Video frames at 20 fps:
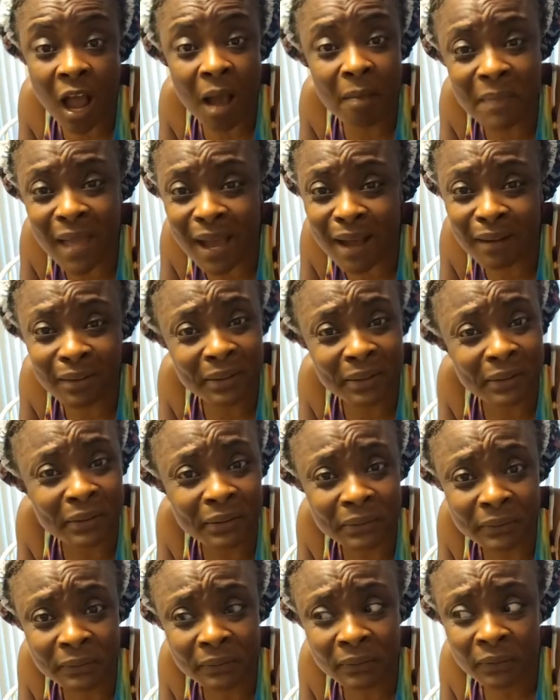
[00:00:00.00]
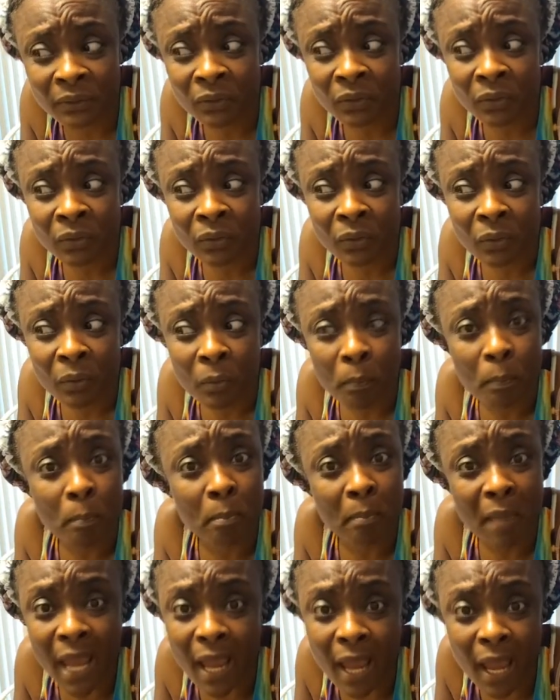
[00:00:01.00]
I'm not going to
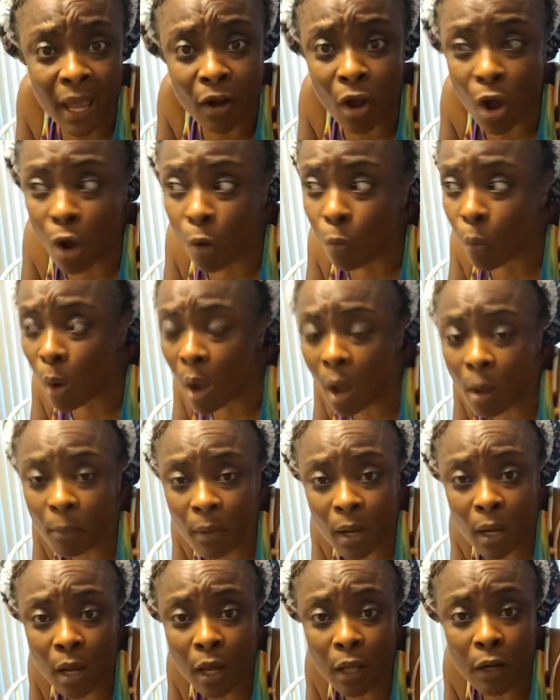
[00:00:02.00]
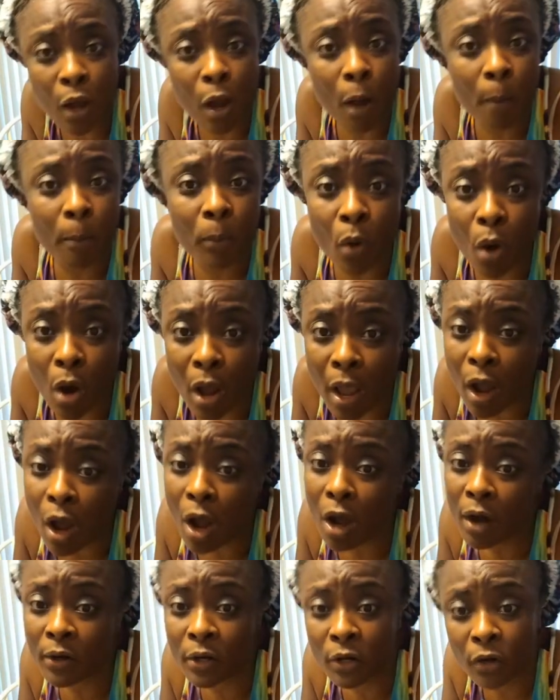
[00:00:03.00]
man or woman or boy
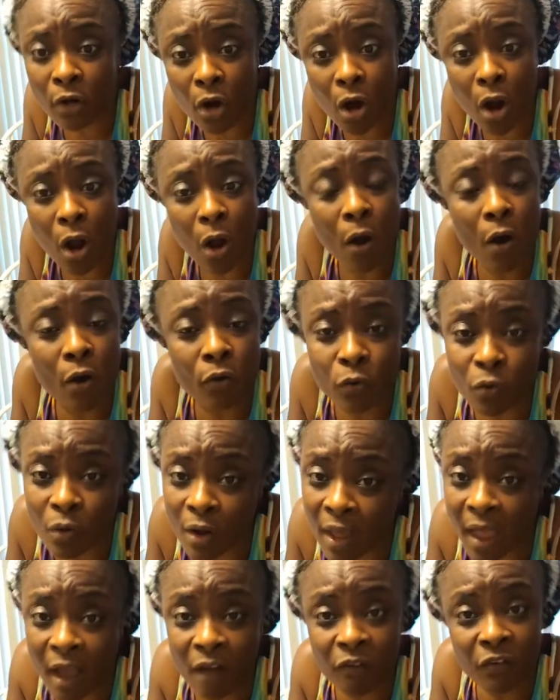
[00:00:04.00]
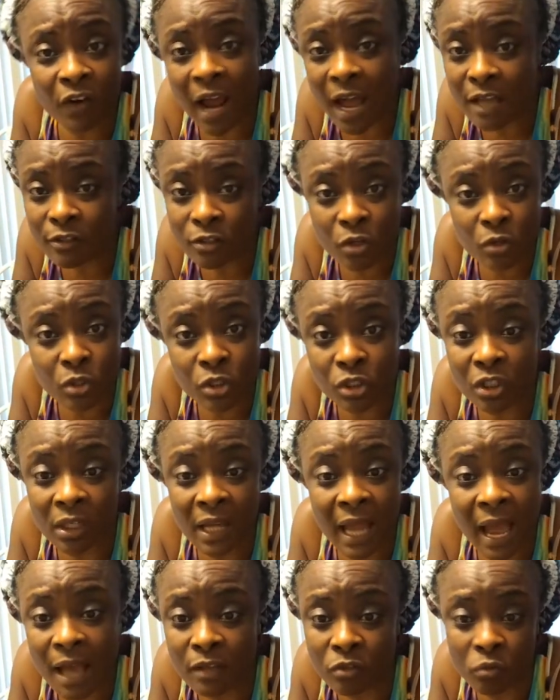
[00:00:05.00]
or girl or whoever I
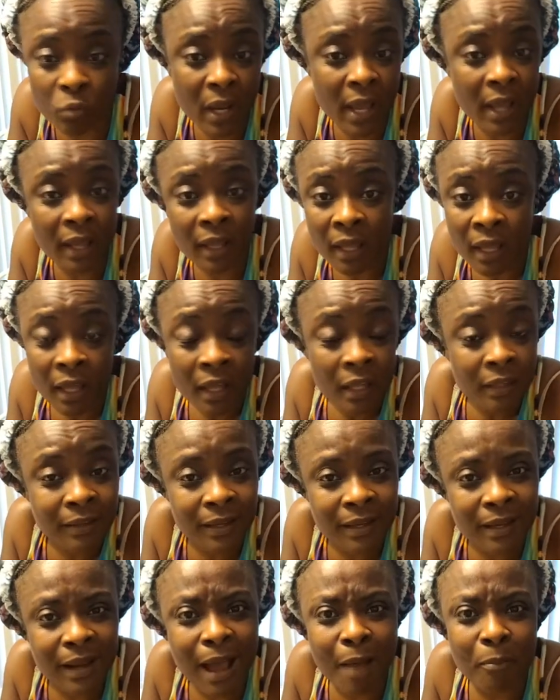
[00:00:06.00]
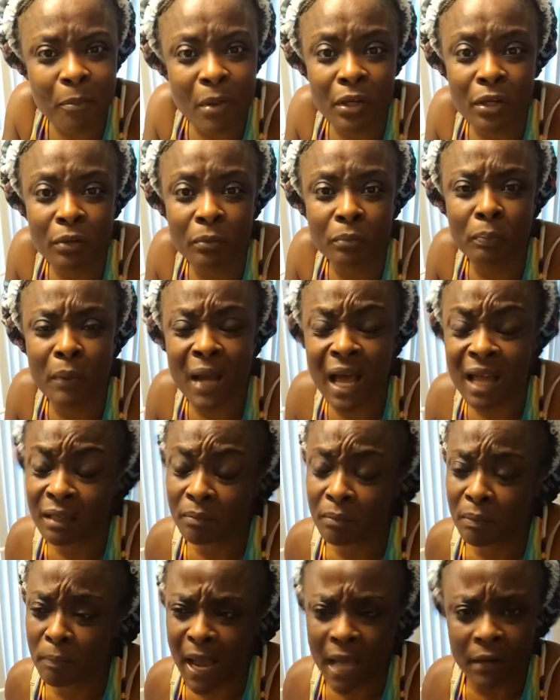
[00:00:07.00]
socialize with, they're not gonna
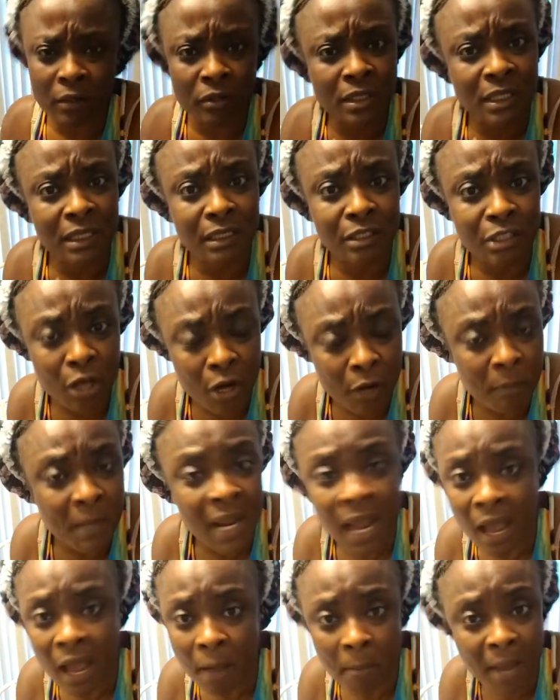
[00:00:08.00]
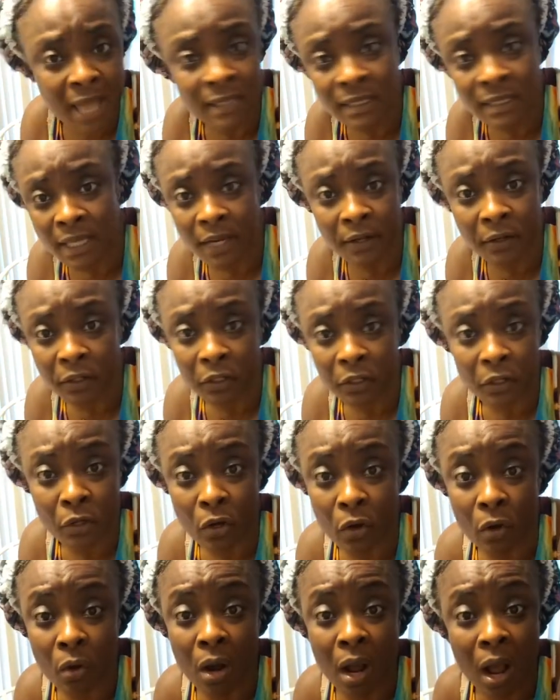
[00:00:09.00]
battle determine how my day gonna
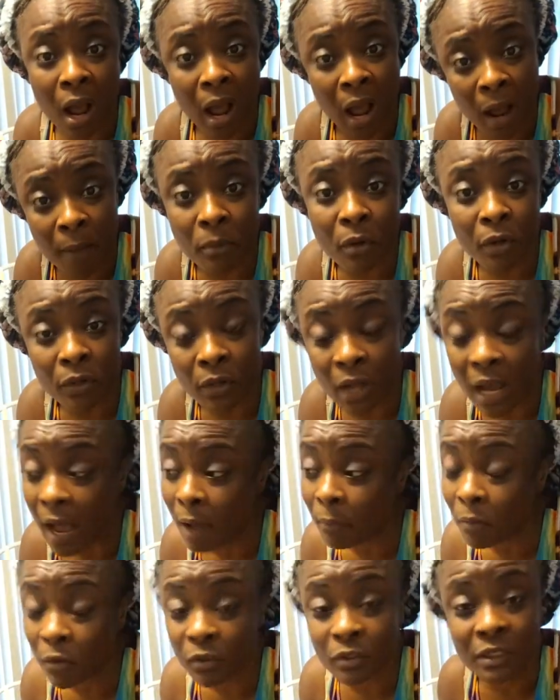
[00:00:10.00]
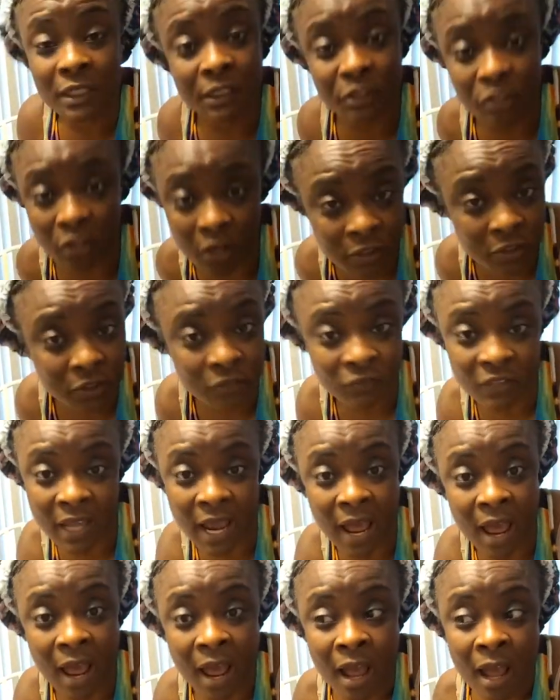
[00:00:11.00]
go. I'm gonna I'm gonna take charge of
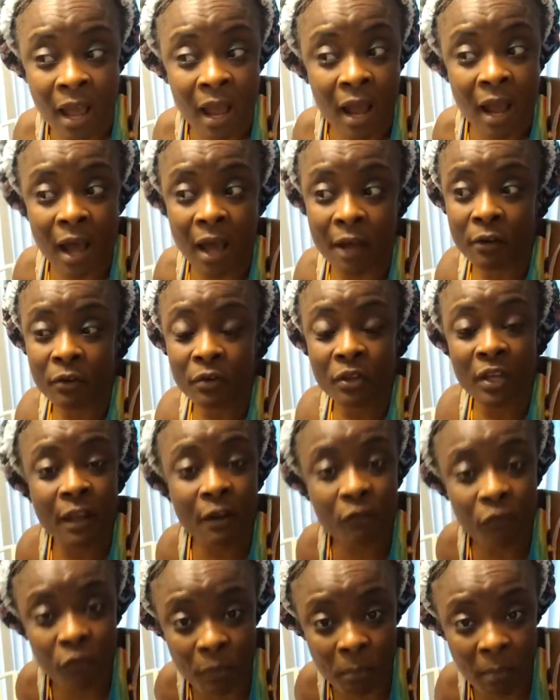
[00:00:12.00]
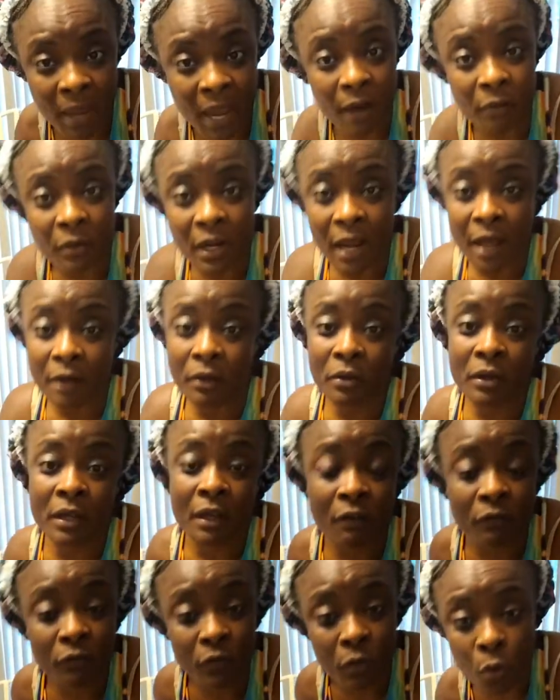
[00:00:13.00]
that. I don't care if we're married. I don't
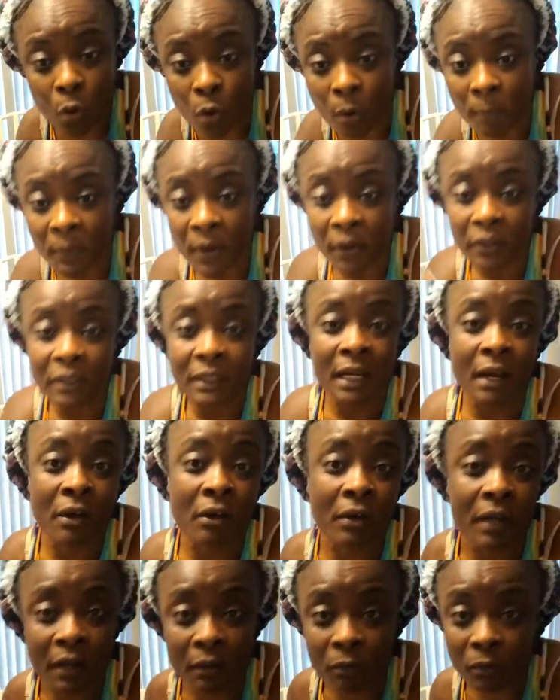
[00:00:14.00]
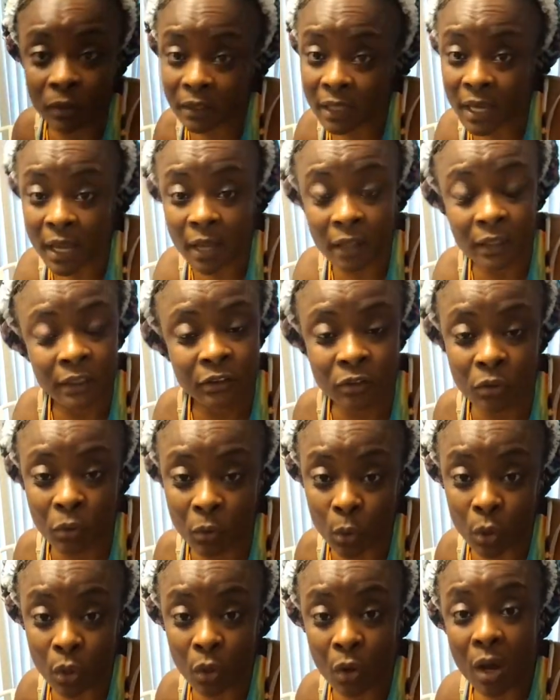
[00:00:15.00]
care if we're co-parenting. I don't care what the hell is
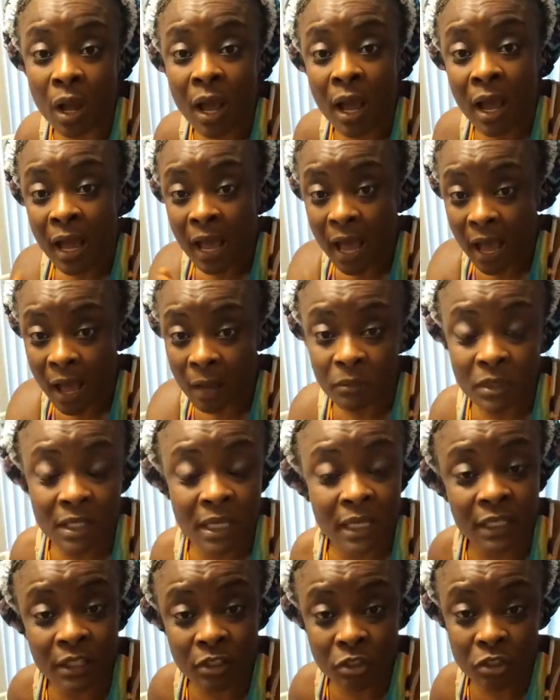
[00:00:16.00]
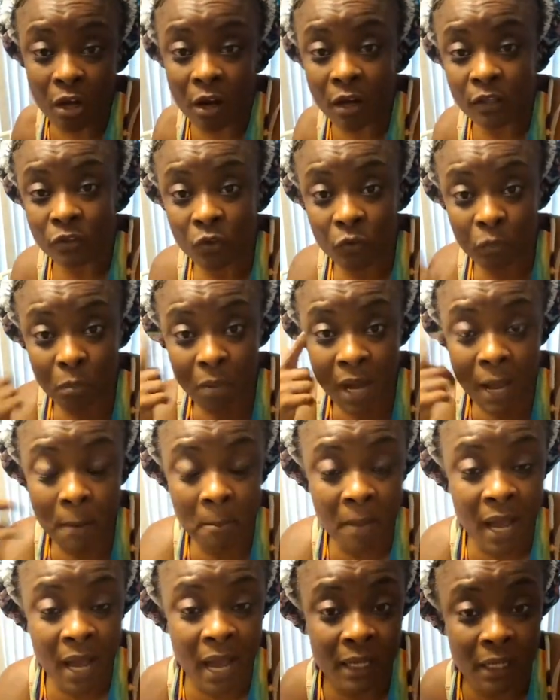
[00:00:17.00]
going on. I'm taking charge of my
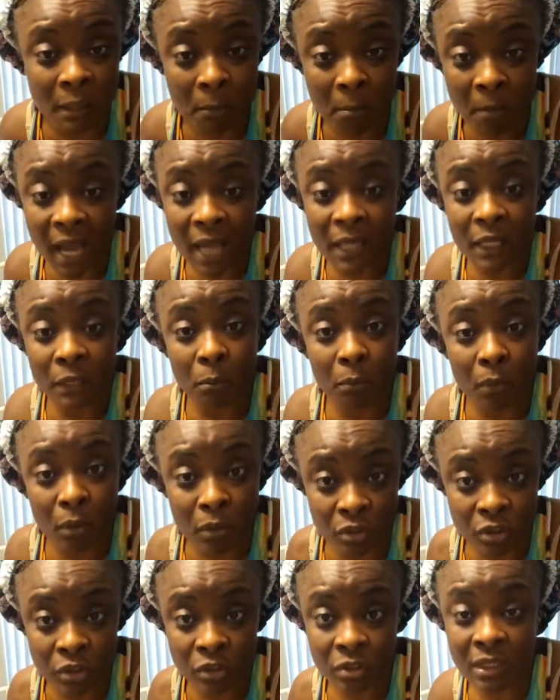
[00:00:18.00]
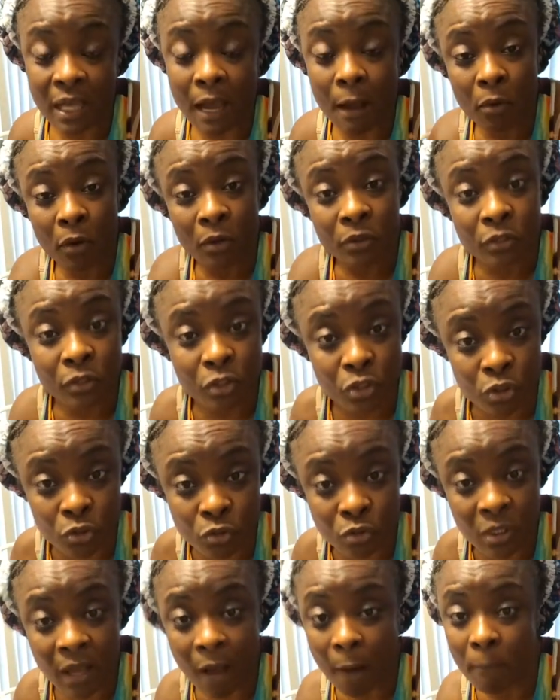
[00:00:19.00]
mind and my emotions. I'm gonna
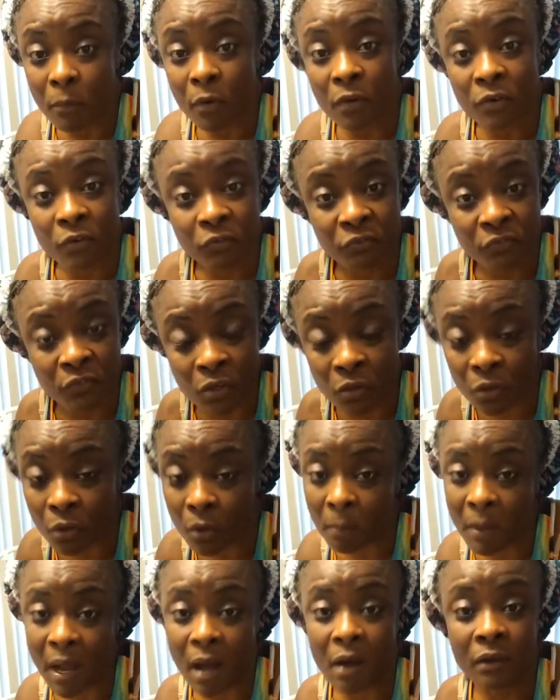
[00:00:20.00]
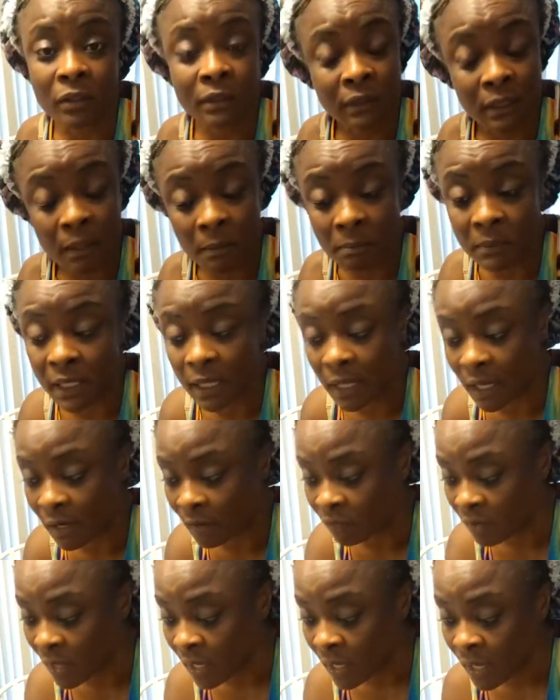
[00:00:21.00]
choose how I'm gonna feel about something.
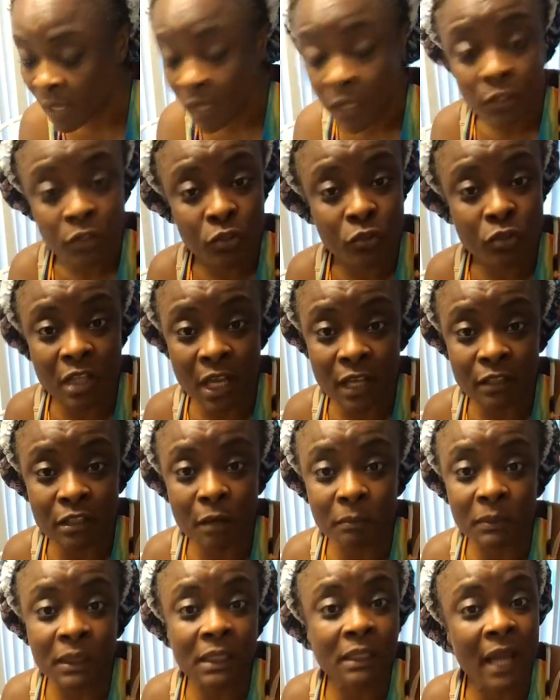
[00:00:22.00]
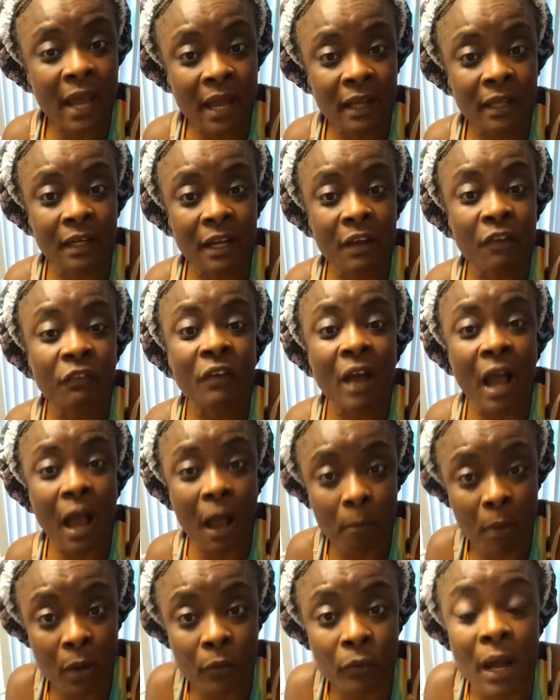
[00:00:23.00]
If you say something negative,
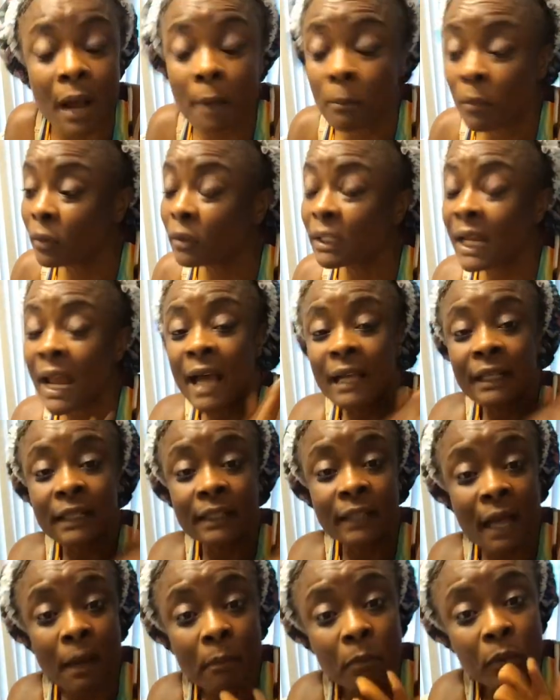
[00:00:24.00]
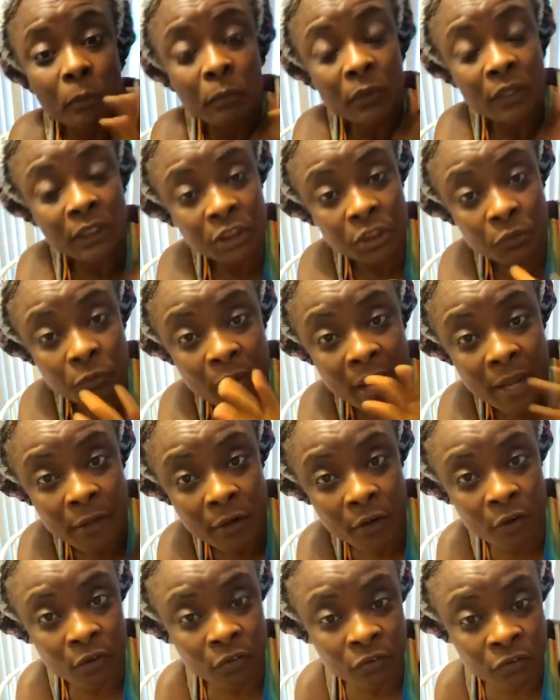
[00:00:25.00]
I'm gonna I'm gonna knock it. I'm gonna brush it right
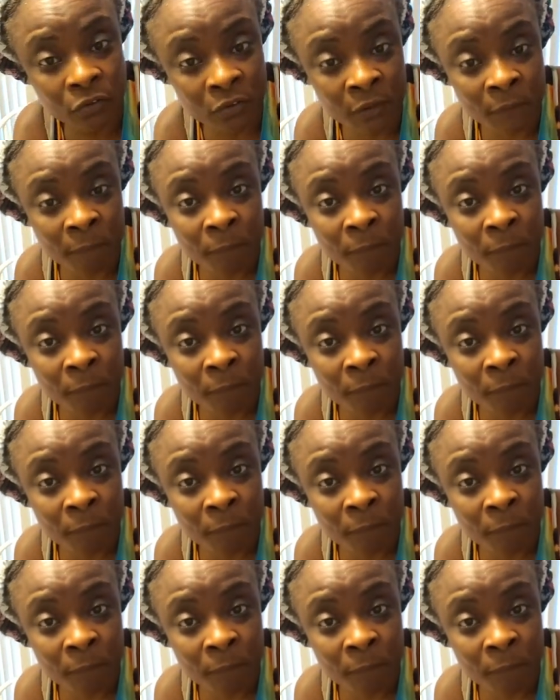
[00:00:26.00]
off.